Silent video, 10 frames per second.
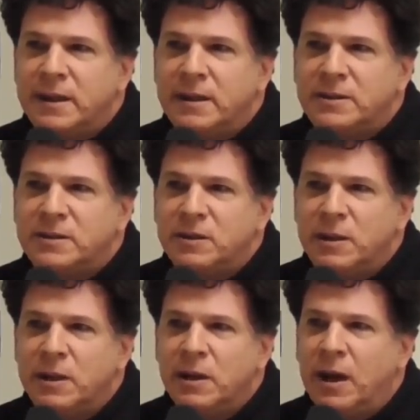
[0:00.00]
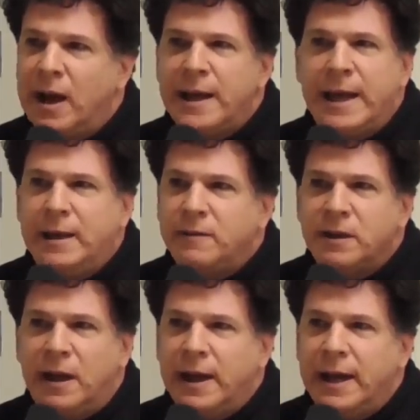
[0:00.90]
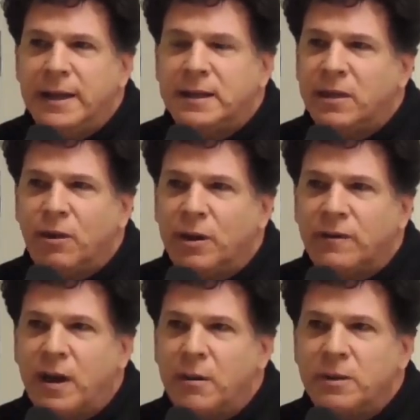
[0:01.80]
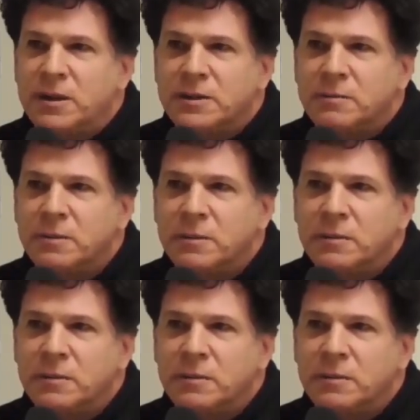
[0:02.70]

And I hate the thought of communism.